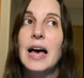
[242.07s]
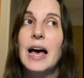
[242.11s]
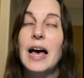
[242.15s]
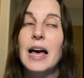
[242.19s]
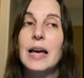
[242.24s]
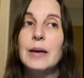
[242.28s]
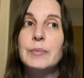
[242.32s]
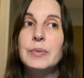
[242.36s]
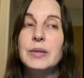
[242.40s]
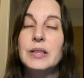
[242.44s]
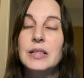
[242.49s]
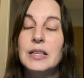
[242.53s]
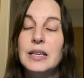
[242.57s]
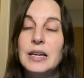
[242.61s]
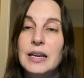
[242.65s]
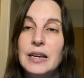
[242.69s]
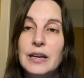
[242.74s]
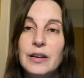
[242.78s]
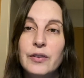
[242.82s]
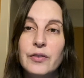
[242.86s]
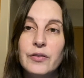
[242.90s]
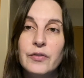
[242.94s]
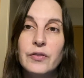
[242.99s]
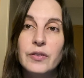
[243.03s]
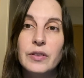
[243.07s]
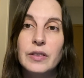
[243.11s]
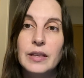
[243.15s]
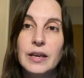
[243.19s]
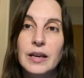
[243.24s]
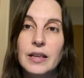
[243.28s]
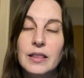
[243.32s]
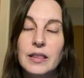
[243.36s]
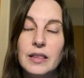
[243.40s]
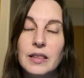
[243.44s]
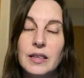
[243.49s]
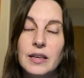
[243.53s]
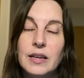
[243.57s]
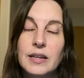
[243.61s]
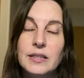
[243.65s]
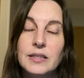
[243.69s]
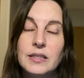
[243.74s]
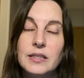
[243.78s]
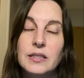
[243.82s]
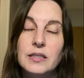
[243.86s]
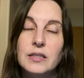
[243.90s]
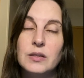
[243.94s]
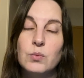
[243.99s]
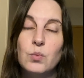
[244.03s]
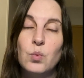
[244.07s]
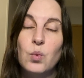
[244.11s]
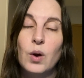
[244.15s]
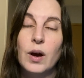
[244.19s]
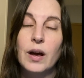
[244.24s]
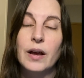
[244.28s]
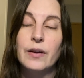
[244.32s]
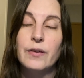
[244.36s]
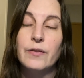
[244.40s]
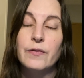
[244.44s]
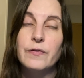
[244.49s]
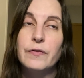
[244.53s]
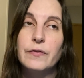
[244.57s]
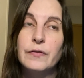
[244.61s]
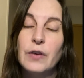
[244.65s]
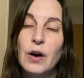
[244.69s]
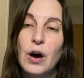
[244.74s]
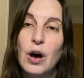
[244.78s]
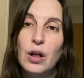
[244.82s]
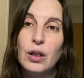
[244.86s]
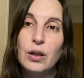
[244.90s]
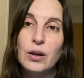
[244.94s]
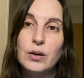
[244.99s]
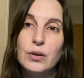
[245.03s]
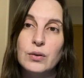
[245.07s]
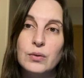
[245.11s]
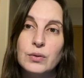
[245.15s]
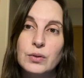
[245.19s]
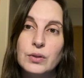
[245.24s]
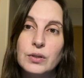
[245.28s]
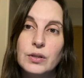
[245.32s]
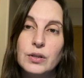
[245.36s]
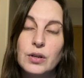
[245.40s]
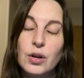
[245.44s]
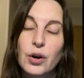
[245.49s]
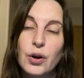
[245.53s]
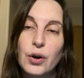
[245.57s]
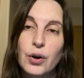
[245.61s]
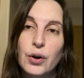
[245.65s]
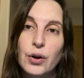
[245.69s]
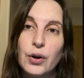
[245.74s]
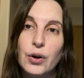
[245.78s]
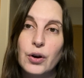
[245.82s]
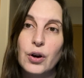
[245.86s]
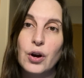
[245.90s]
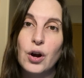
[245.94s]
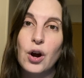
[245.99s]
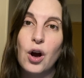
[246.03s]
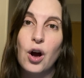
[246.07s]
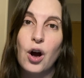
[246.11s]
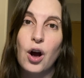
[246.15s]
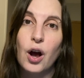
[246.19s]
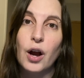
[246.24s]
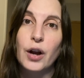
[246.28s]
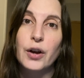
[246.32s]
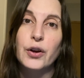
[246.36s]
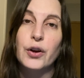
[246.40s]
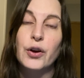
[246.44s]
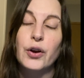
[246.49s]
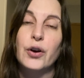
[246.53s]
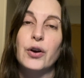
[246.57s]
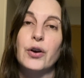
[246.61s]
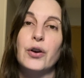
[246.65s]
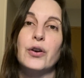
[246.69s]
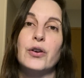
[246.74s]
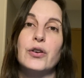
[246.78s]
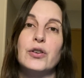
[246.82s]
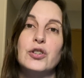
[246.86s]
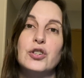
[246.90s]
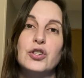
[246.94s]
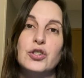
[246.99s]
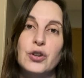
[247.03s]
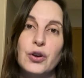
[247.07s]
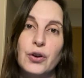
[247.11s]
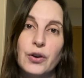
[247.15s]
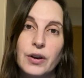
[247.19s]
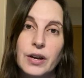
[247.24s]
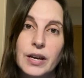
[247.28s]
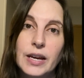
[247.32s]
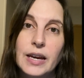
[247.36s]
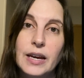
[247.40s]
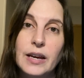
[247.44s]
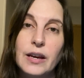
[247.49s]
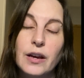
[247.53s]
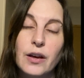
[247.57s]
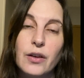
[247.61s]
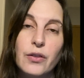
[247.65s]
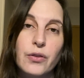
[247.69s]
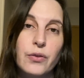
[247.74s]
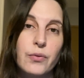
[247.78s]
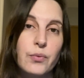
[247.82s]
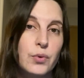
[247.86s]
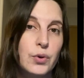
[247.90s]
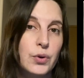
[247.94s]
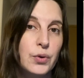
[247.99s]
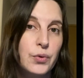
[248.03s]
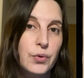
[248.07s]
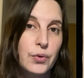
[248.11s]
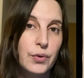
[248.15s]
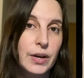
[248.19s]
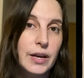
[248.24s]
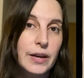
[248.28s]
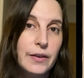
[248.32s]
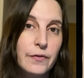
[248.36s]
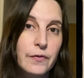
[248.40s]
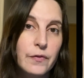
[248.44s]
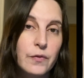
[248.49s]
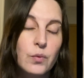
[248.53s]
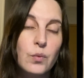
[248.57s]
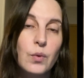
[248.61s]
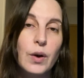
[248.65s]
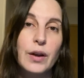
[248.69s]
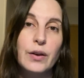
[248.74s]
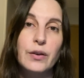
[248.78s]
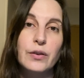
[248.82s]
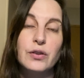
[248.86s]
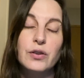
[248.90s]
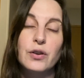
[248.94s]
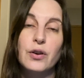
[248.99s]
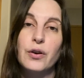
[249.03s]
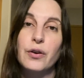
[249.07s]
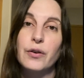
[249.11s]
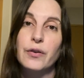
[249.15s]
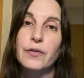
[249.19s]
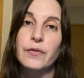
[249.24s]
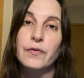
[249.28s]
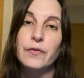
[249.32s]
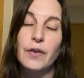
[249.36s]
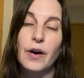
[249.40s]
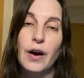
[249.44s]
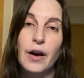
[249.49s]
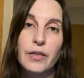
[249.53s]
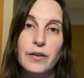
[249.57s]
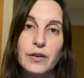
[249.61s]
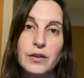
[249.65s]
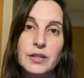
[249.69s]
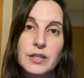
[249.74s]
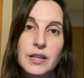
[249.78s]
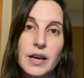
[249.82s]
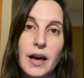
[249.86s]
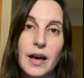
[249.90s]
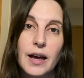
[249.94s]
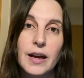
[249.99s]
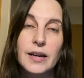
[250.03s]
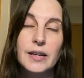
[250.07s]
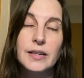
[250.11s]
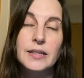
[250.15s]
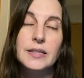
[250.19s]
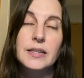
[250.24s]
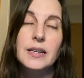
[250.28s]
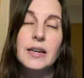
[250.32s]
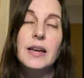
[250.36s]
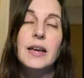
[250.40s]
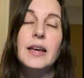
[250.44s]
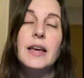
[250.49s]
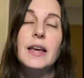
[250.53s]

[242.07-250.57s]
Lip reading: I believe that this one follows her on her journey through grief when her father dies,